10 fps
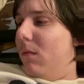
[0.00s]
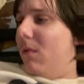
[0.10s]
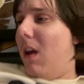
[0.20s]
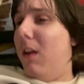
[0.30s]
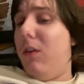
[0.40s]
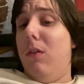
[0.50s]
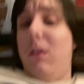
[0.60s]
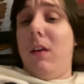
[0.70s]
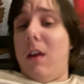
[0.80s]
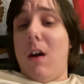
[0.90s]
I do
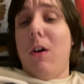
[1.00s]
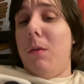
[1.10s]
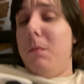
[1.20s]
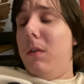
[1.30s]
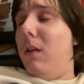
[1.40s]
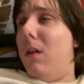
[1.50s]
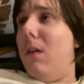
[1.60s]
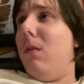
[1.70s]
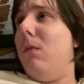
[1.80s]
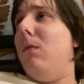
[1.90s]
need help, you
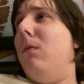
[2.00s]
know.